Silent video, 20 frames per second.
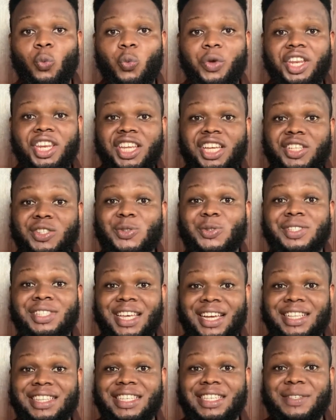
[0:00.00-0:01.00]
We need to
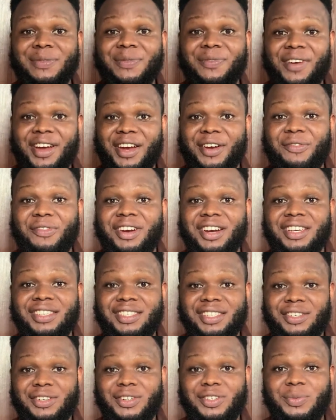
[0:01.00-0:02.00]
take this very, very
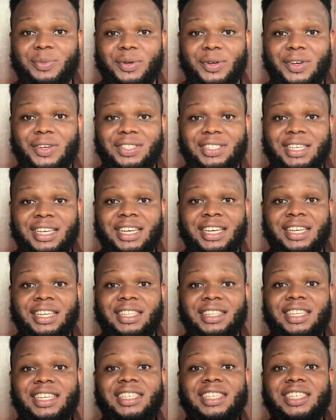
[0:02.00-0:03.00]
serious because
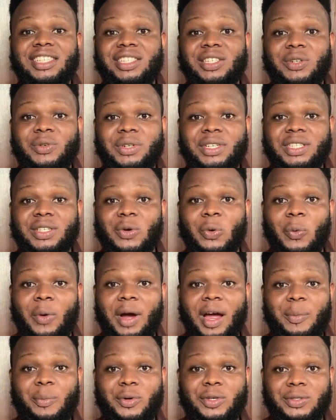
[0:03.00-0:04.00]
this is the reason
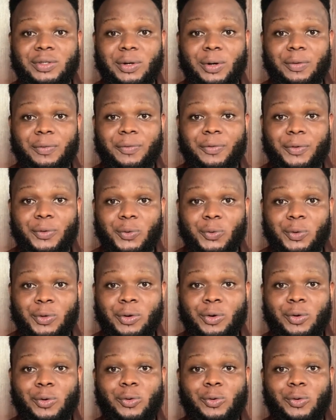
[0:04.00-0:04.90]
why most of you